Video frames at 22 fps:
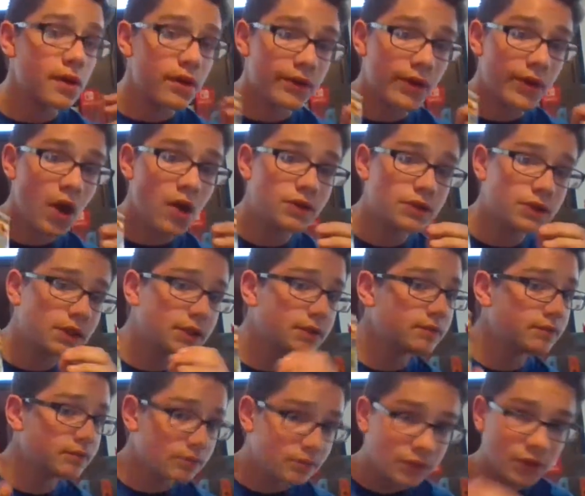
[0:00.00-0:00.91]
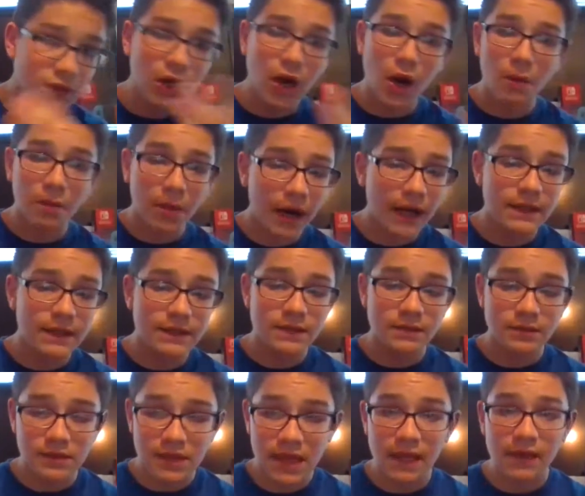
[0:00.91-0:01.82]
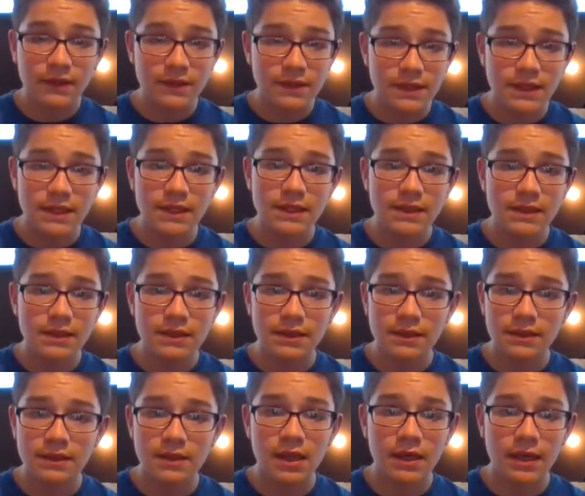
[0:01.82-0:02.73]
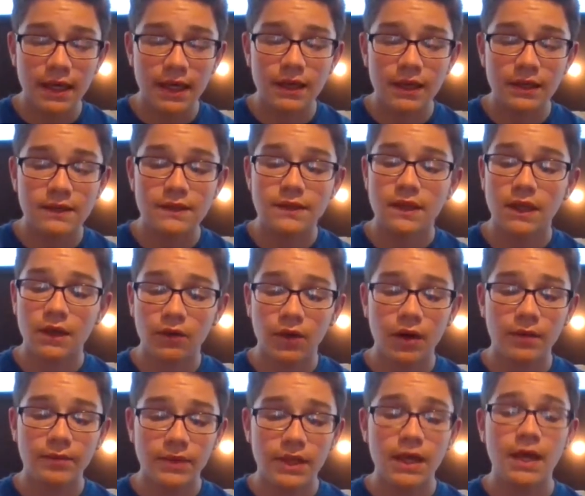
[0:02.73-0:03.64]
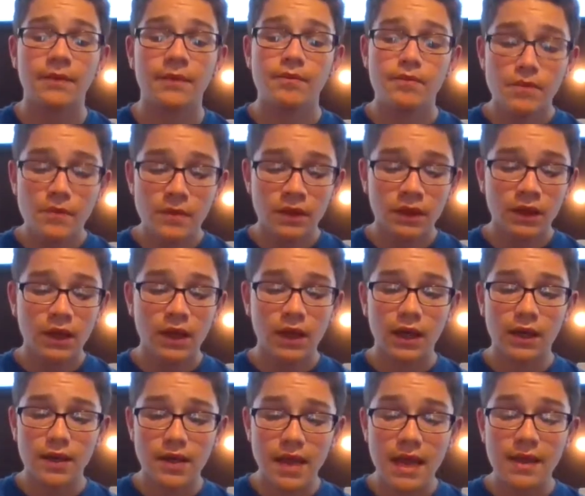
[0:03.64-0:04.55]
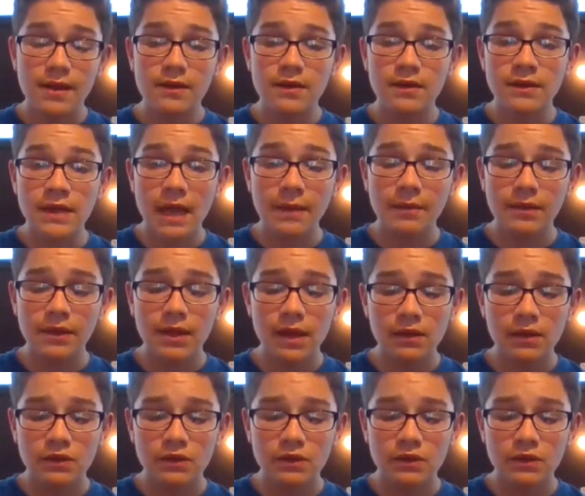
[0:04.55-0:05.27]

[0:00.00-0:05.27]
You should go buy some DLCs today. So yeah, Game of the Year